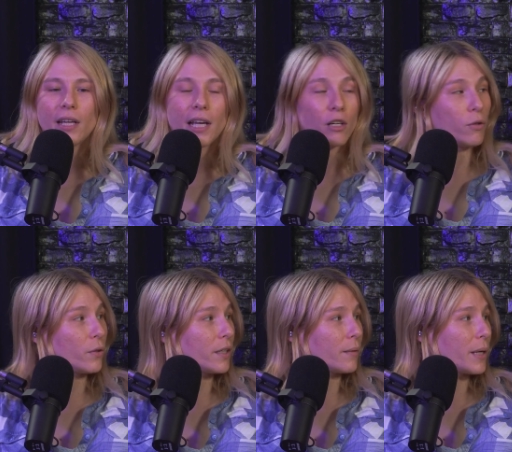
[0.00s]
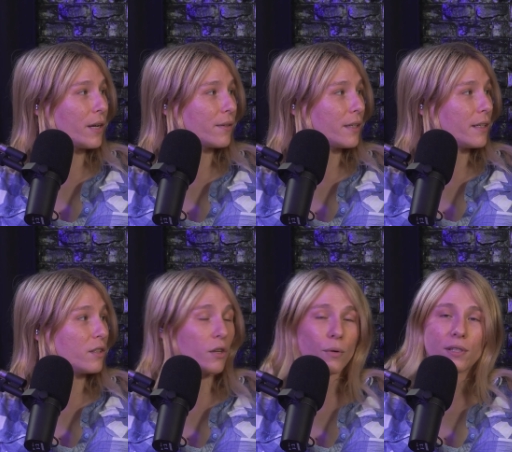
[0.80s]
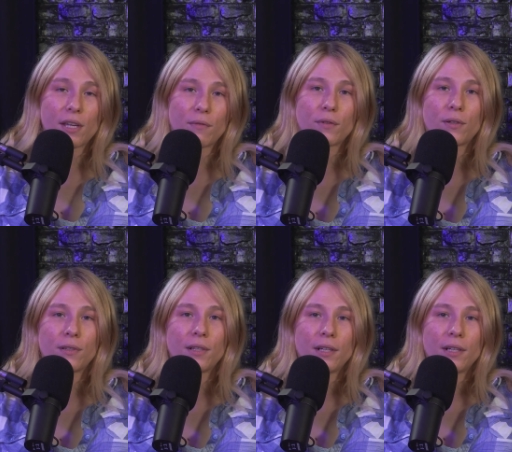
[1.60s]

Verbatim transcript: including about Zooey Zephyr